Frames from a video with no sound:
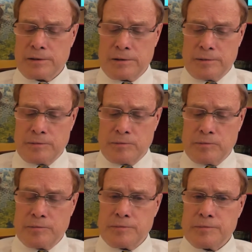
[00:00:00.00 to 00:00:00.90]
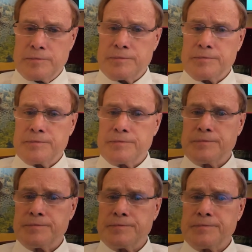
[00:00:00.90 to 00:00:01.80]

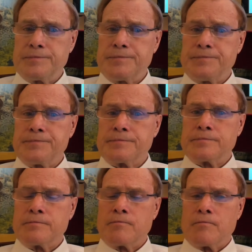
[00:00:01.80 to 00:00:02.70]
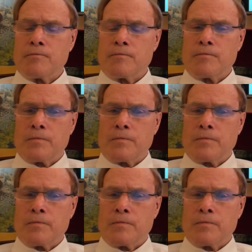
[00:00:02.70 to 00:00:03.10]
(silence)